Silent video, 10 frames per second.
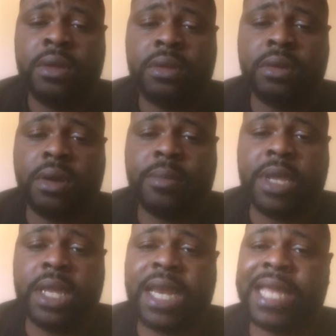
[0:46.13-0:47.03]
You know what I
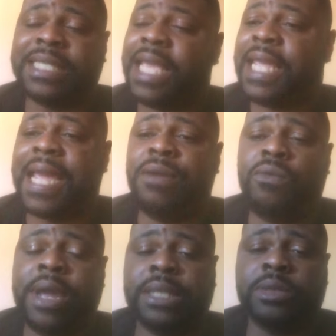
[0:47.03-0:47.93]
mean? Like they can't
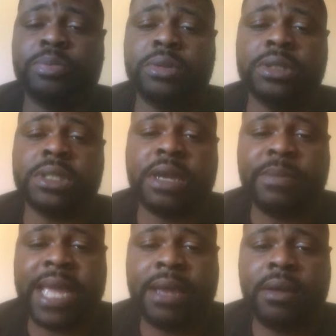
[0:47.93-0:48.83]
wait to put
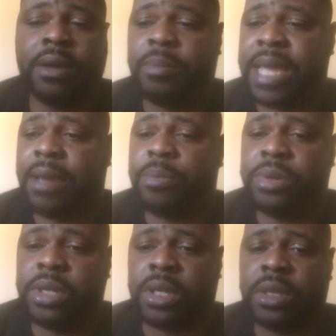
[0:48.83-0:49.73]
something out about
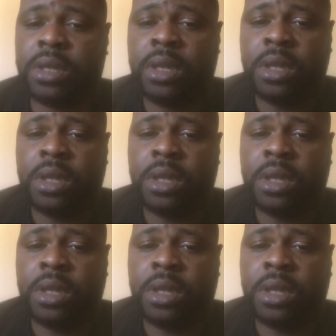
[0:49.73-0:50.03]
Boogie.